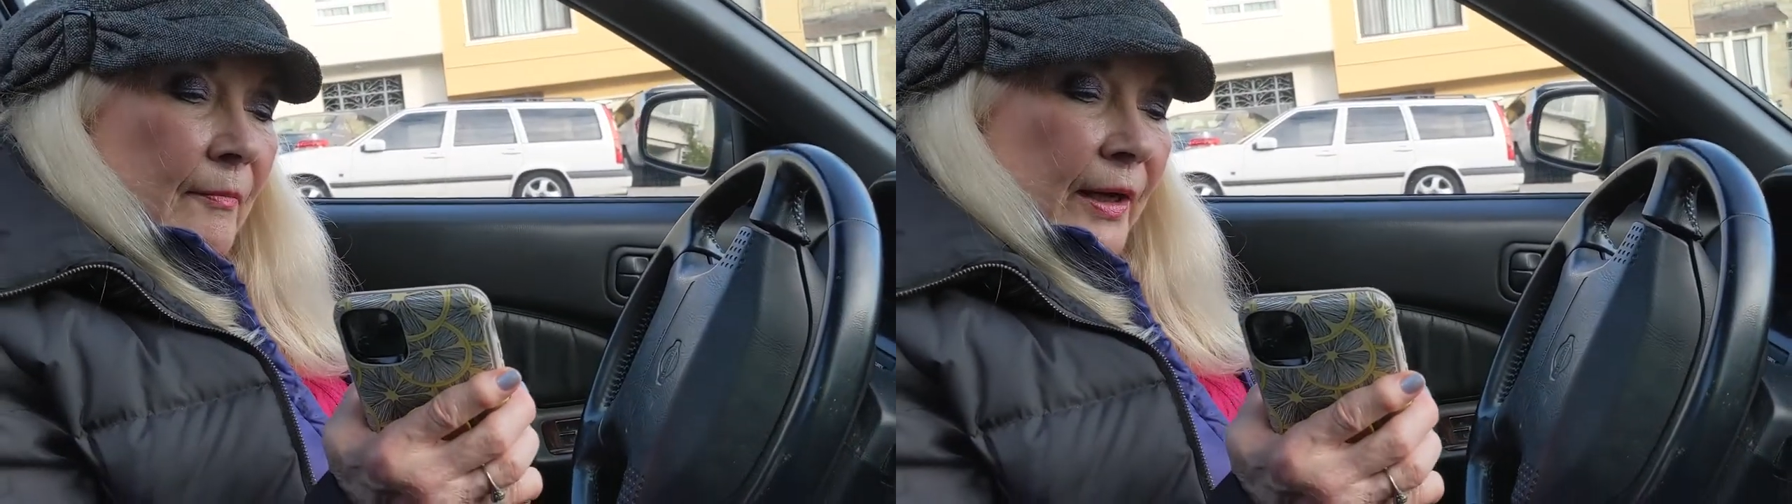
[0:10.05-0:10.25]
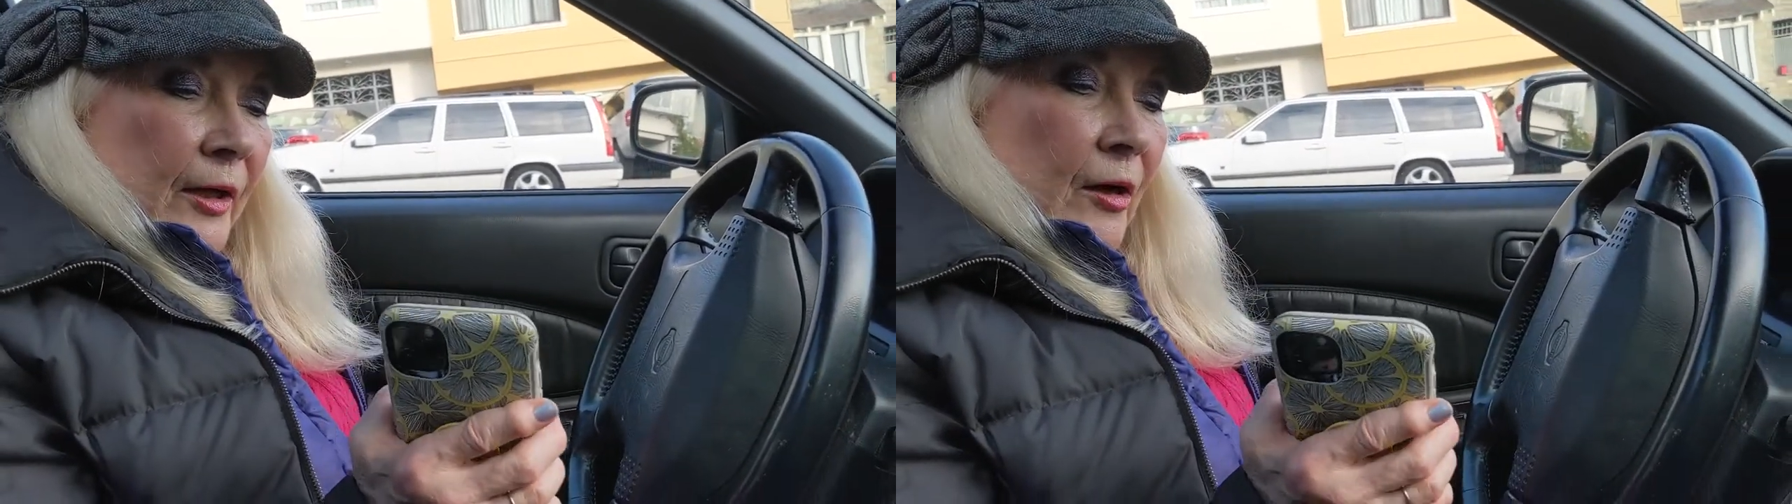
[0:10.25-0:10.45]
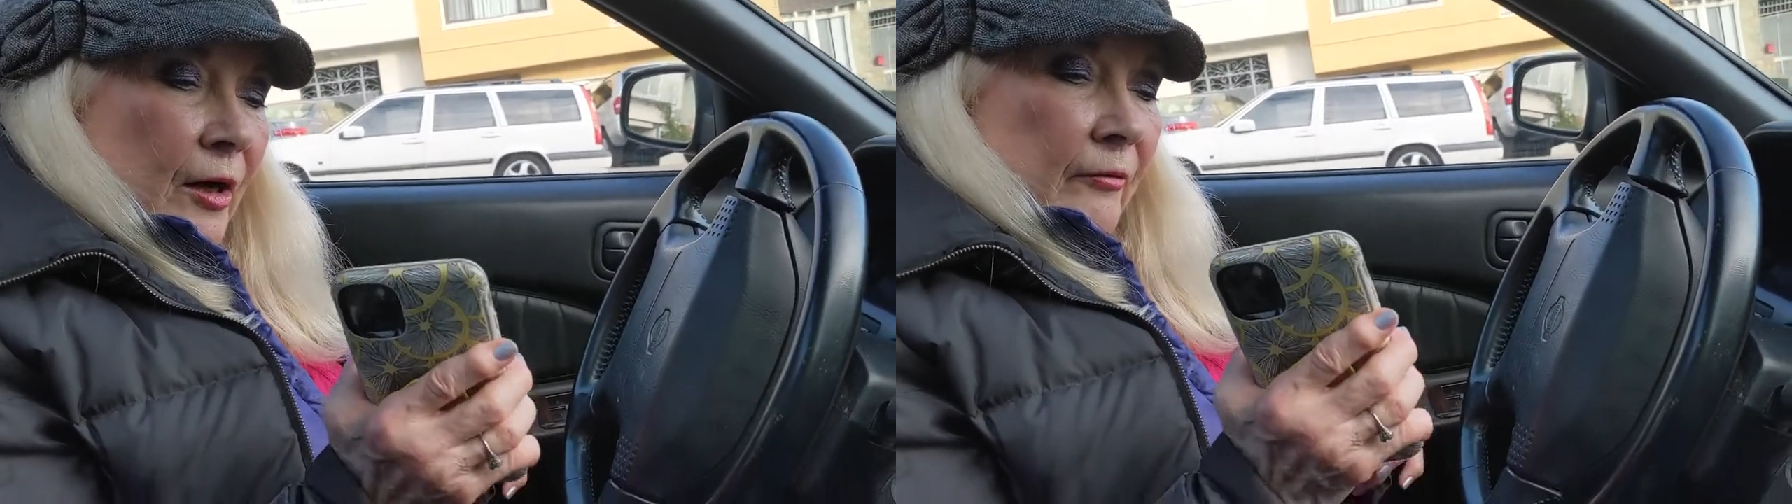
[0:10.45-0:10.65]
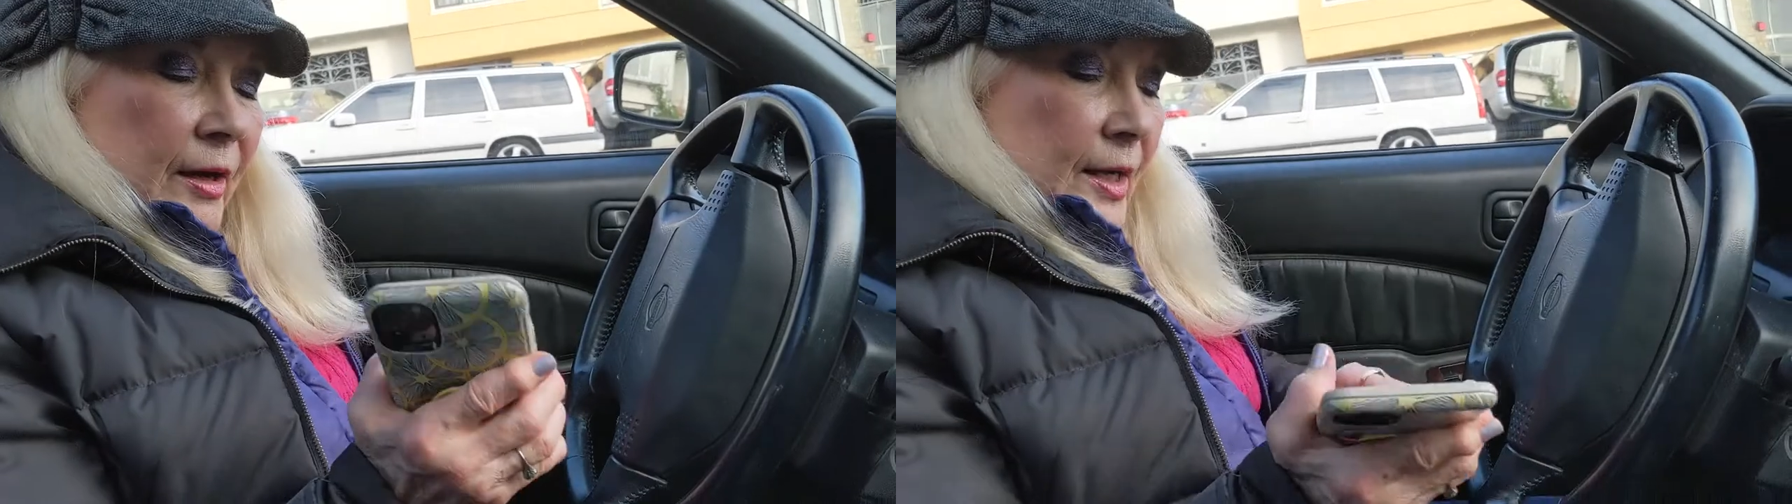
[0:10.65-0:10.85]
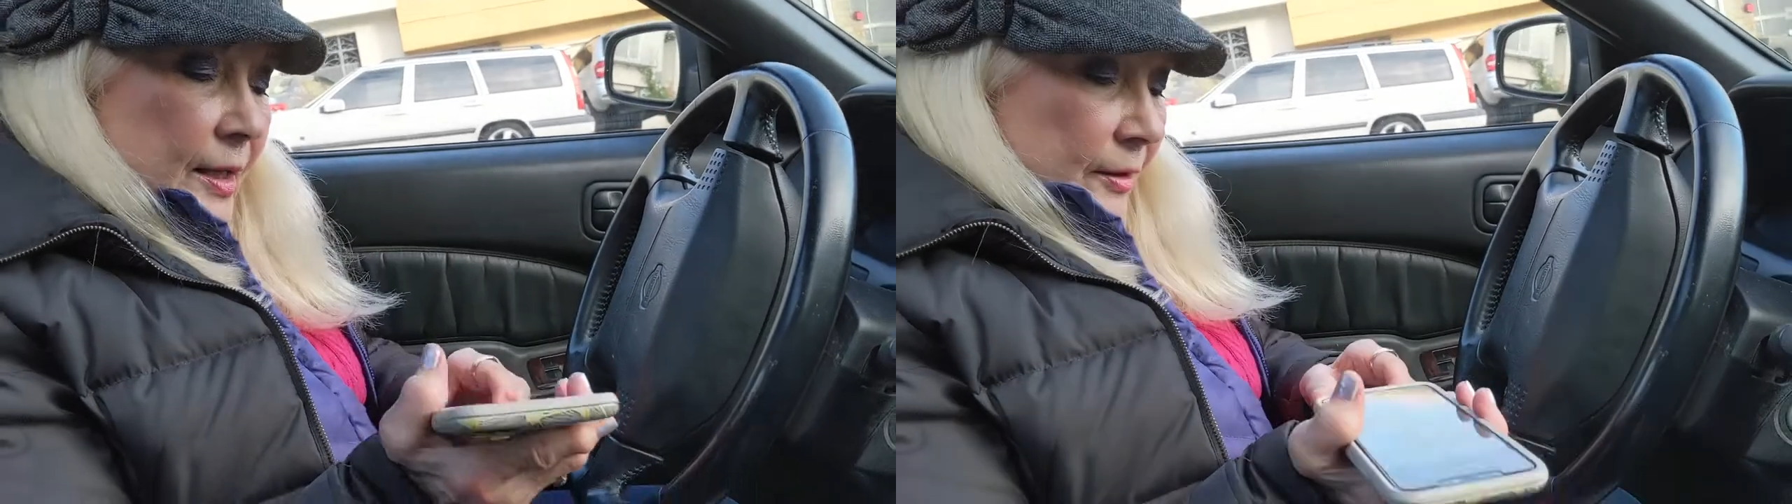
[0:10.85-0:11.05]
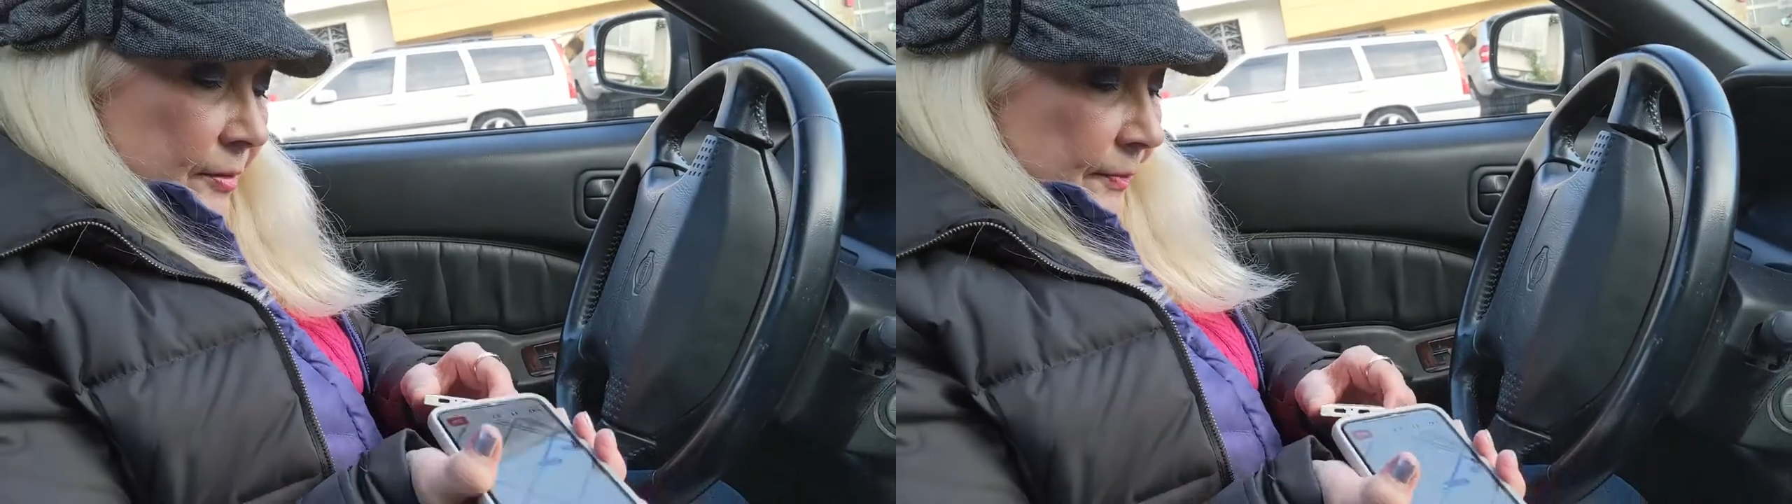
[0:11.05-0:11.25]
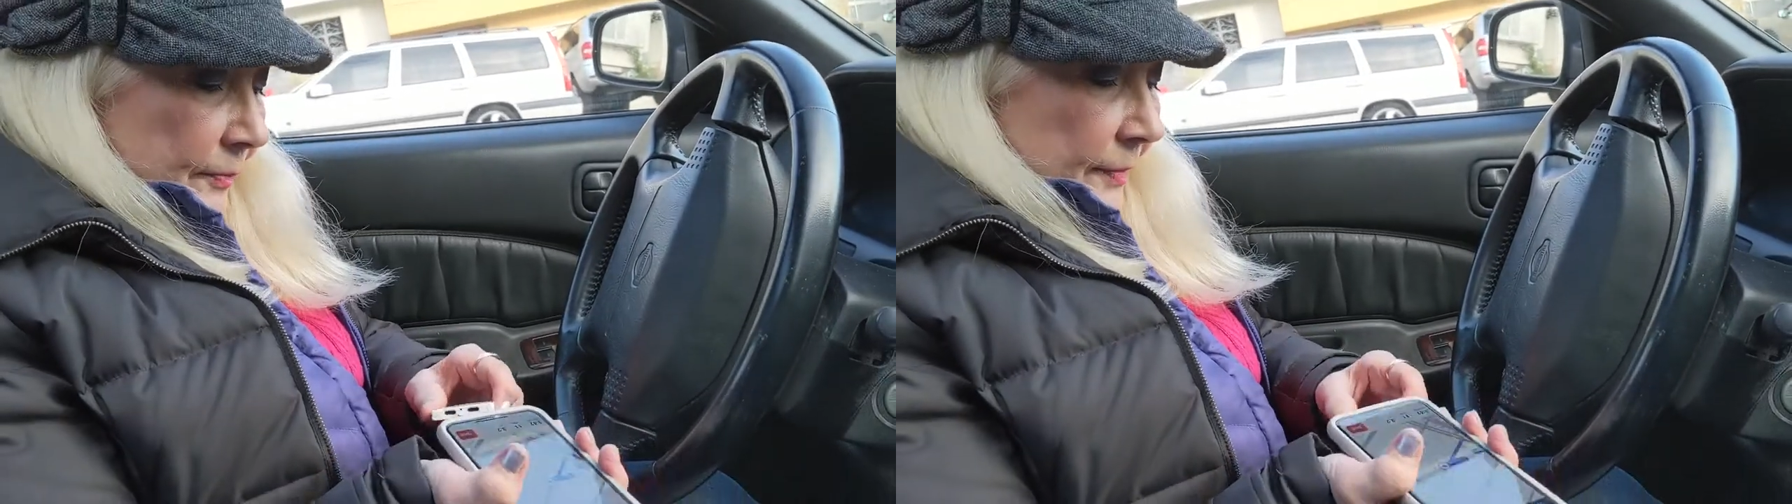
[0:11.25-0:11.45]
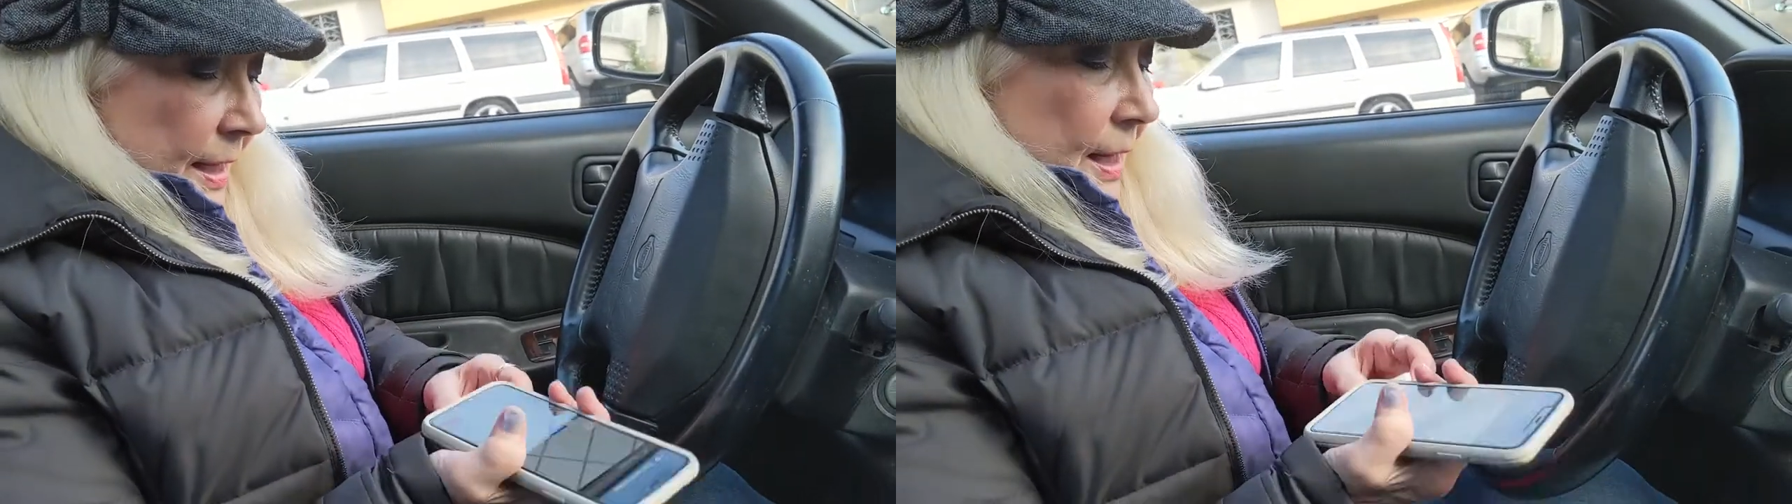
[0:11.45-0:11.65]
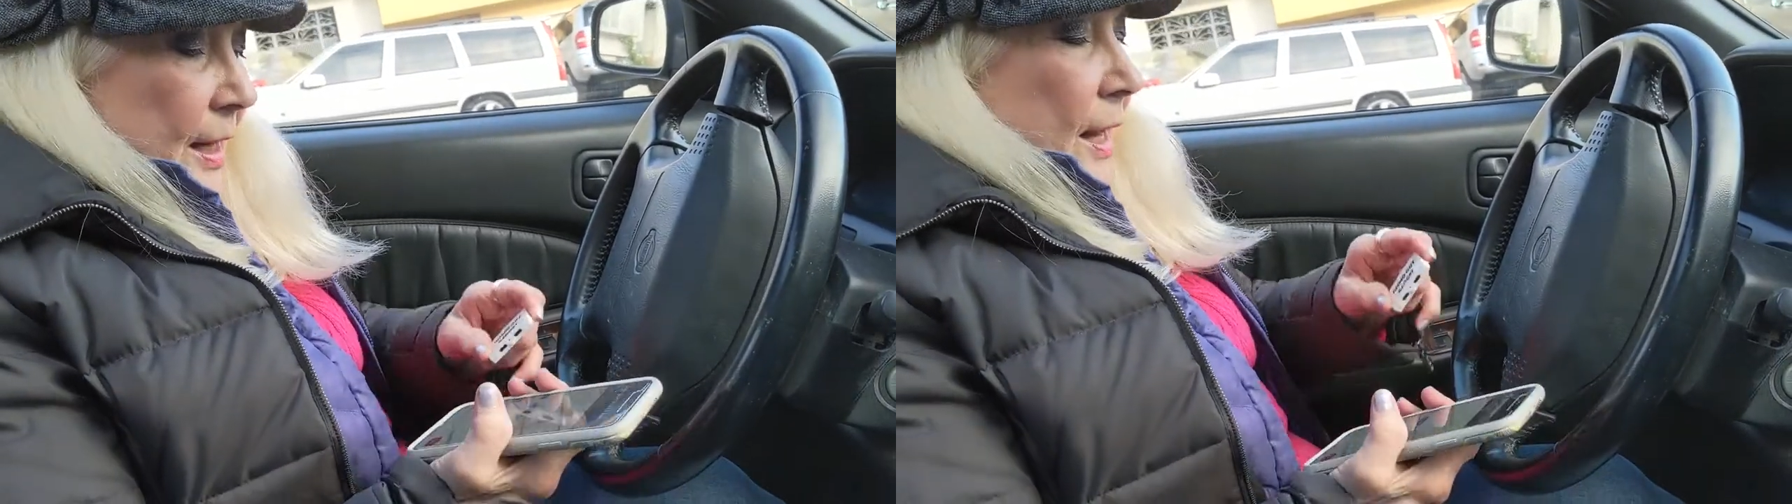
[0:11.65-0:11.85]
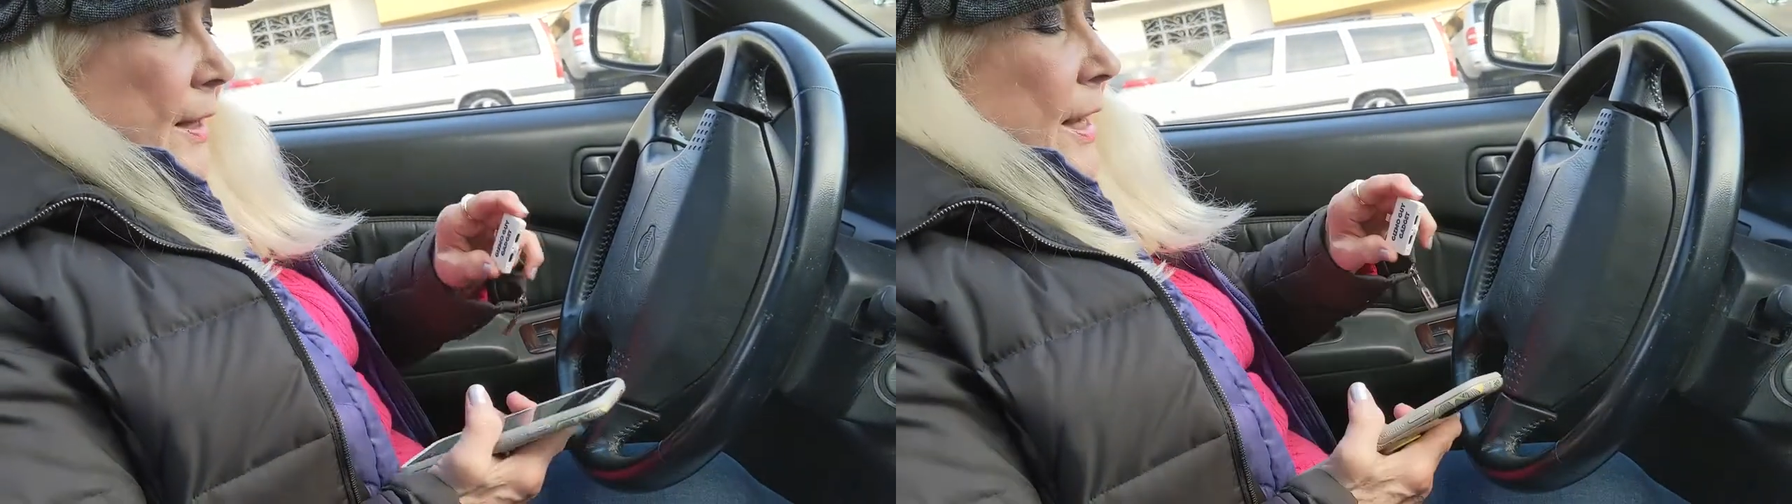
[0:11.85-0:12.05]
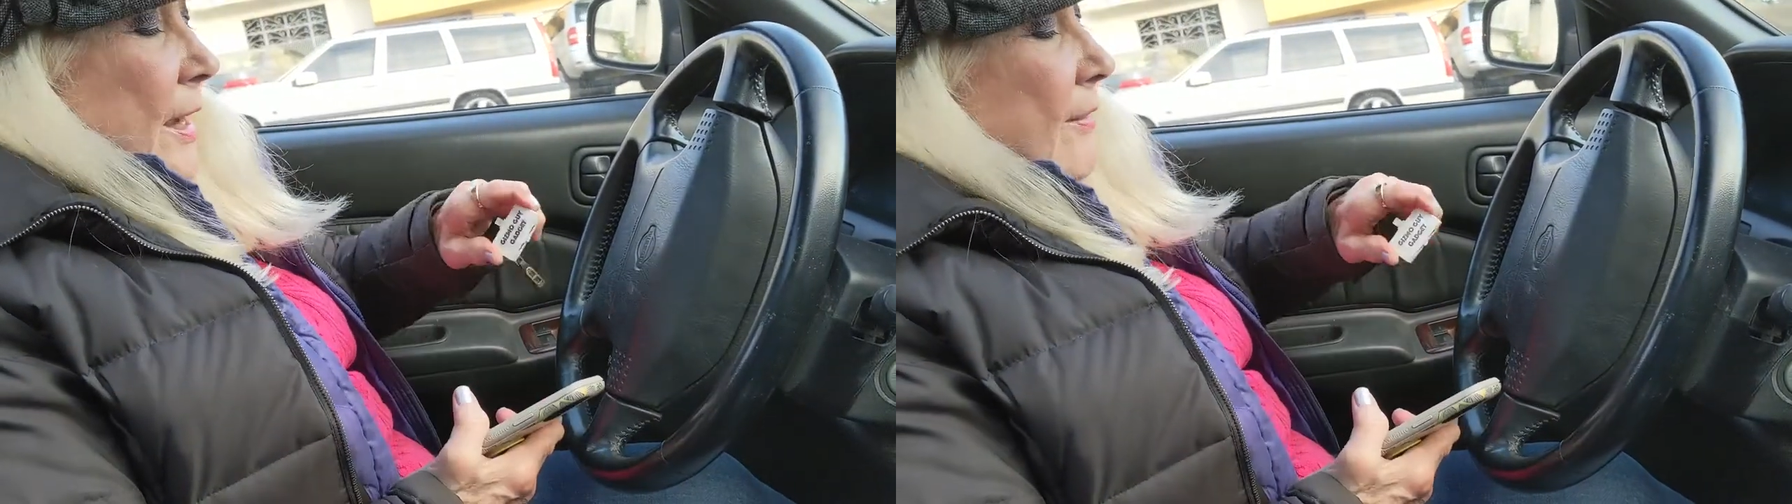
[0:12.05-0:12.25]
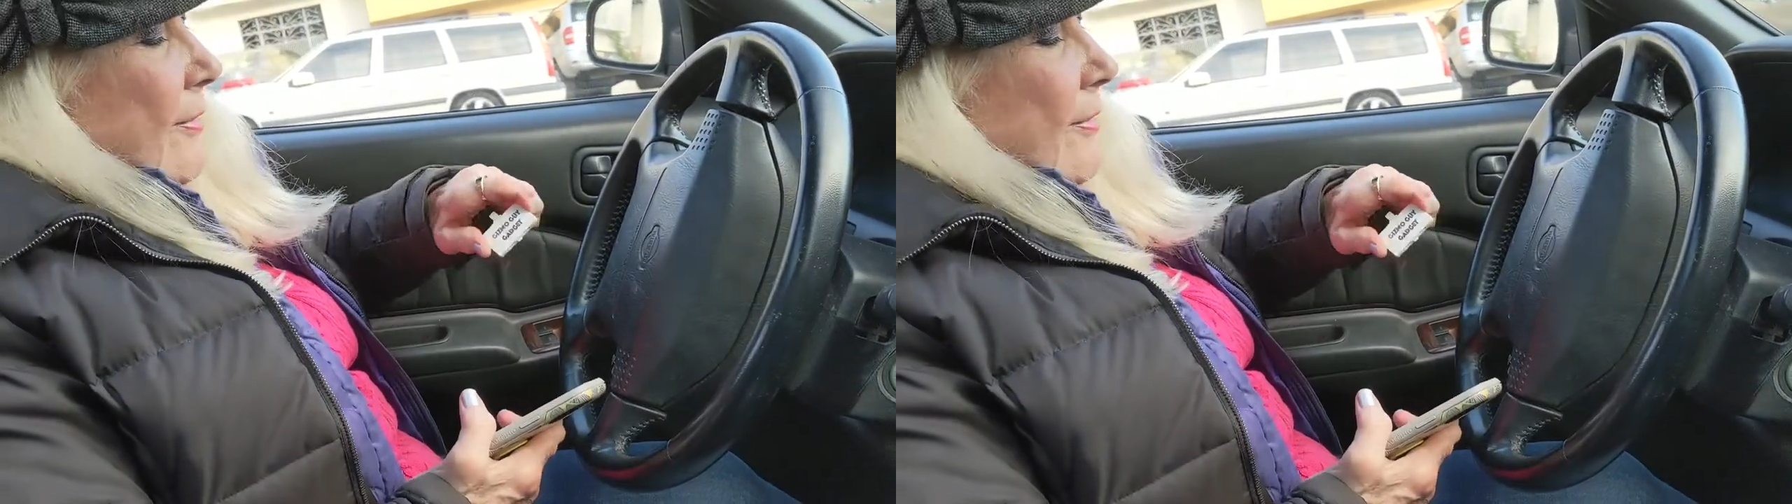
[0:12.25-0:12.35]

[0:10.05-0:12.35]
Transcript: my car radio. Now,